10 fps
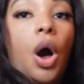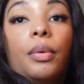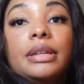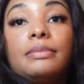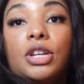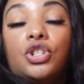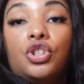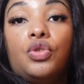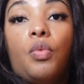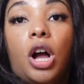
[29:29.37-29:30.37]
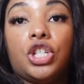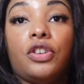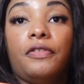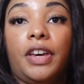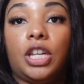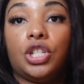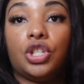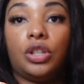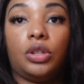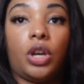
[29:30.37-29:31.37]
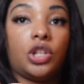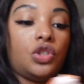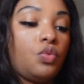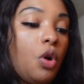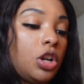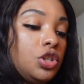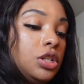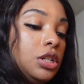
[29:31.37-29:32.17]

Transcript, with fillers: Always make sure you wash your fish. So I just washed